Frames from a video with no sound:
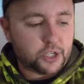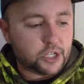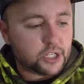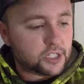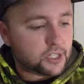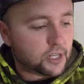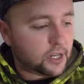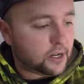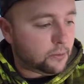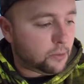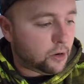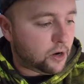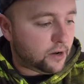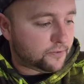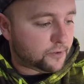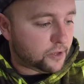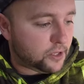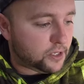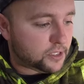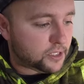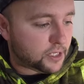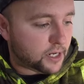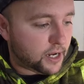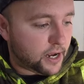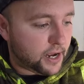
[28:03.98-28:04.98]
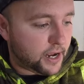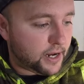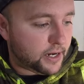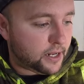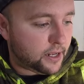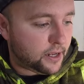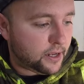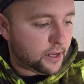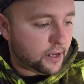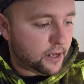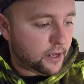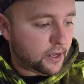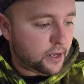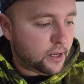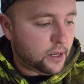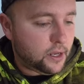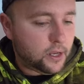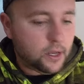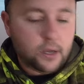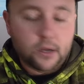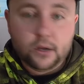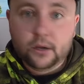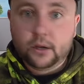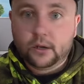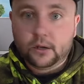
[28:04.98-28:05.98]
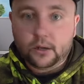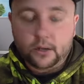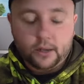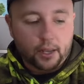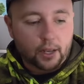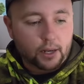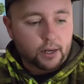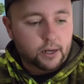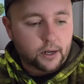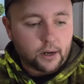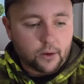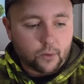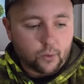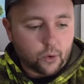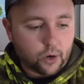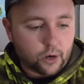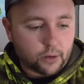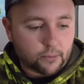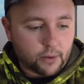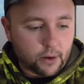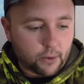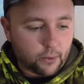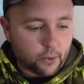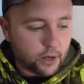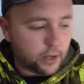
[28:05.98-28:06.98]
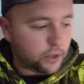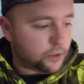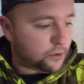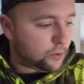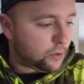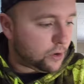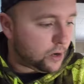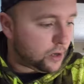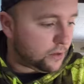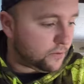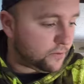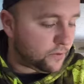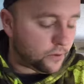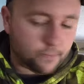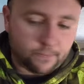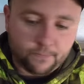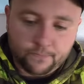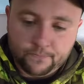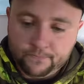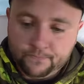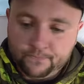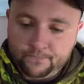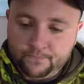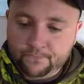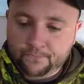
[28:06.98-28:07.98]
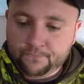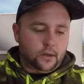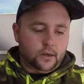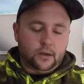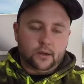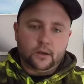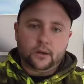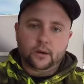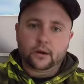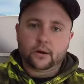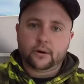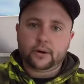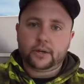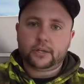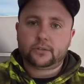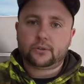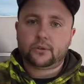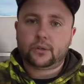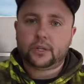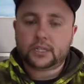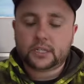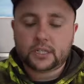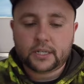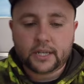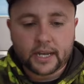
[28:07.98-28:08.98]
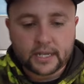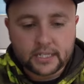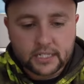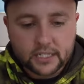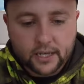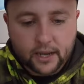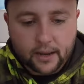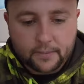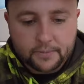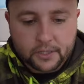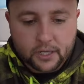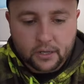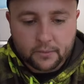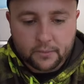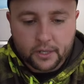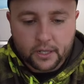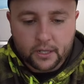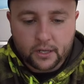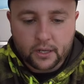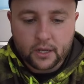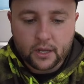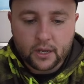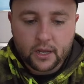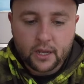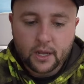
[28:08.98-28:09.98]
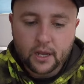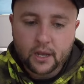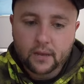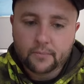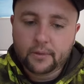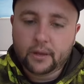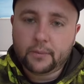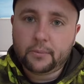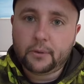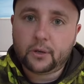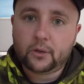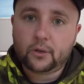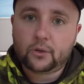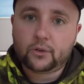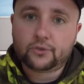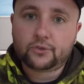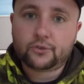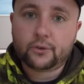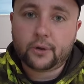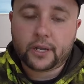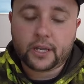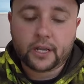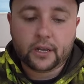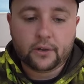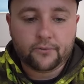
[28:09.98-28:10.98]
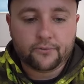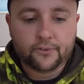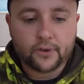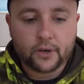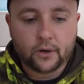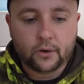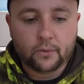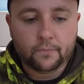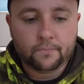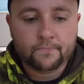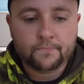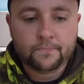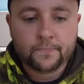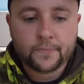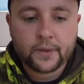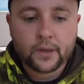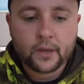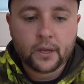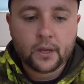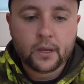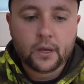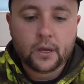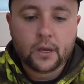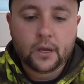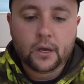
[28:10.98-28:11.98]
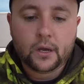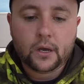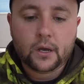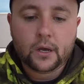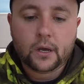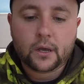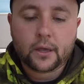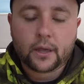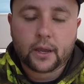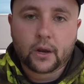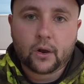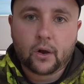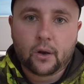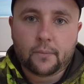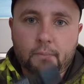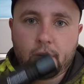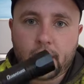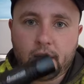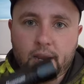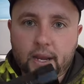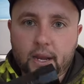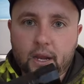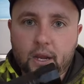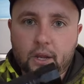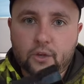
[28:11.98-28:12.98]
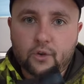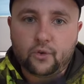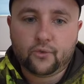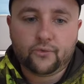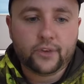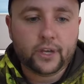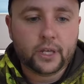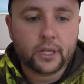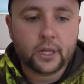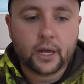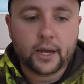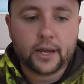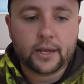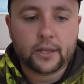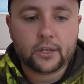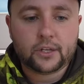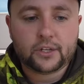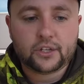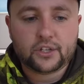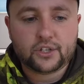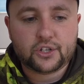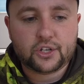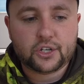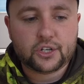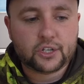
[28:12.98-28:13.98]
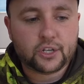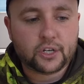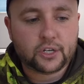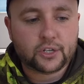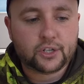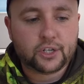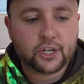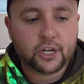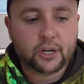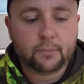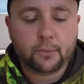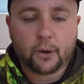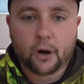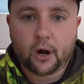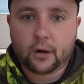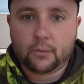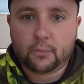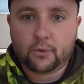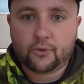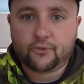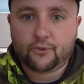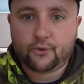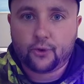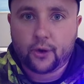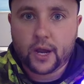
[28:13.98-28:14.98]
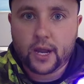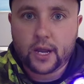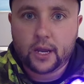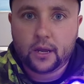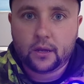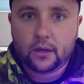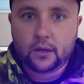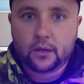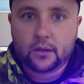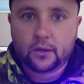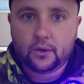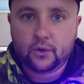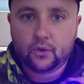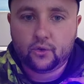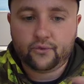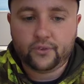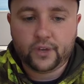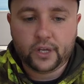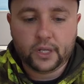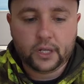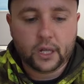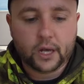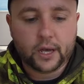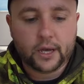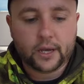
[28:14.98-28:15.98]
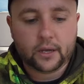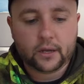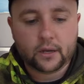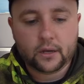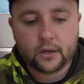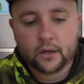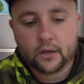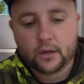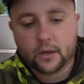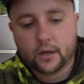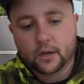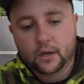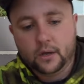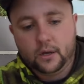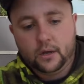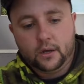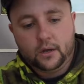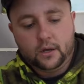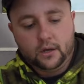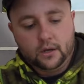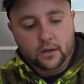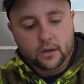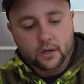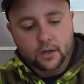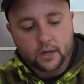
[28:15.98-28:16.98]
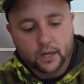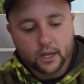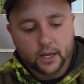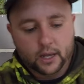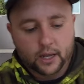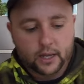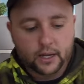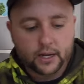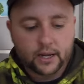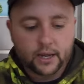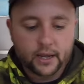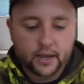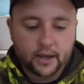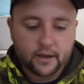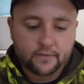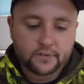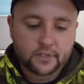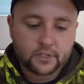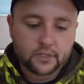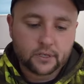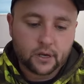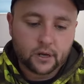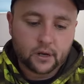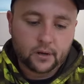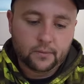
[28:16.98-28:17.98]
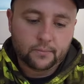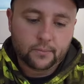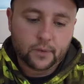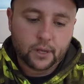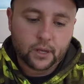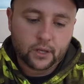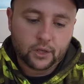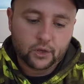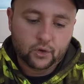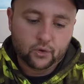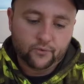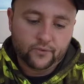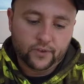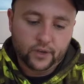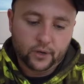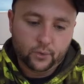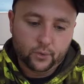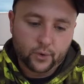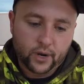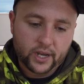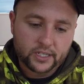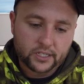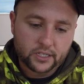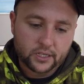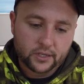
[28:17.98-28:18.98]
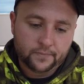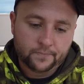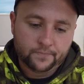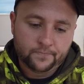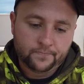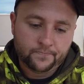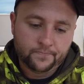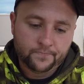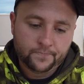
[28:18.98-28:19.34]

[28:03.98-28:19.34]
just set them off to the side and uh, work my way through all of them. Alright, so this next step is going to be maybe a little tricky to film. I got my uh, UV light. This is just a cheap Harbor Freight UV light. And I have some UV resin